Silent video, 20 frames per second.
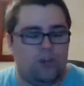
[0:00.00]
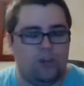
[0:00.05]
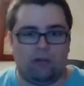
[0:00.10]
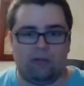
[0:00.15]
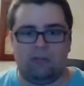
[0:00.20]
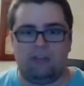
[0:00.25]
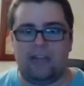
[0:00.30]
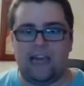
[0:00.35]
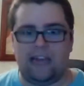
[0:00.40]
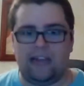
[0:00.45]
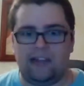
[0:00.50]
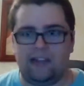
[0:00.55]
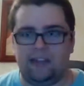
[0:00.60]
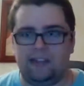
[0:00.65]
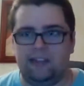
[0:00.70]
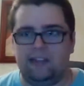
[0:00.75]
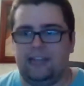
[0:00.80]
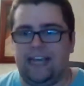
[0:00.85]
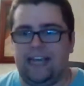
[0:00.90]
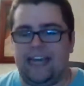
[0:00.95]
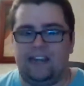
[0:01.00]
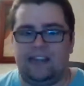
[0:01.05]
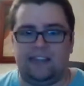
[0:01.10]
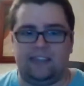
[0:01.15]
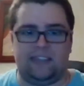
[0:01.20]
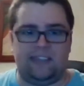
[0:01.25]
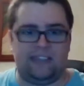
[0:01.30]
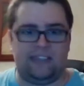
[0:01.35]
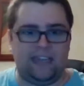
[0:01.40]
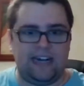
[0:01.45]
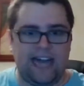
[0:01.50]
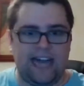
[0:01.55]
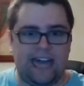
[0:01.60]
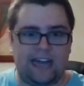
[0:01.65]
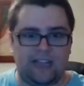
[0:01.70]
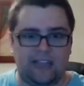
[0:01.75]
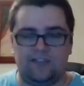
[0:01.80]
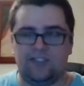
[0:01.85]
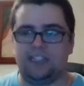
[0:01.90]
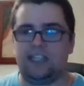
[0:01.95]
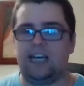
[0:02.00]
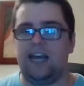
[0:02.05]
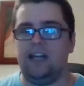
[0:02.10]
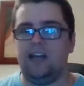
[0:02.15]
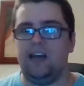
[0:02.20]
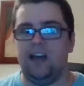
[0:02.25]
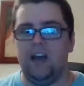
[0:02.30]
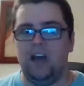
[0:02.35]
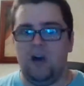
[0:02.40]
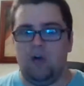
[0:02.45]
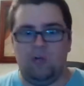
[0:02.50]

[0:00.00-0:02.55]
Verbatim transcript: We don't get it get it as, as a negative side.